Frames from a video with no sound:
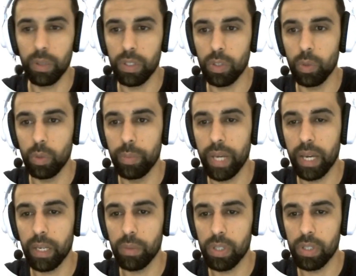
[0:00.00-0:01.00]
Now let's go
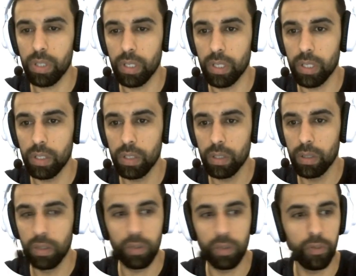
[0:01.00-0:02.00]
back. I'm just going to
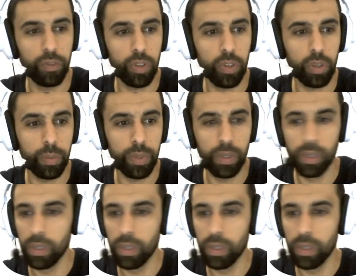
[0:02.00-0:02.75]
confirm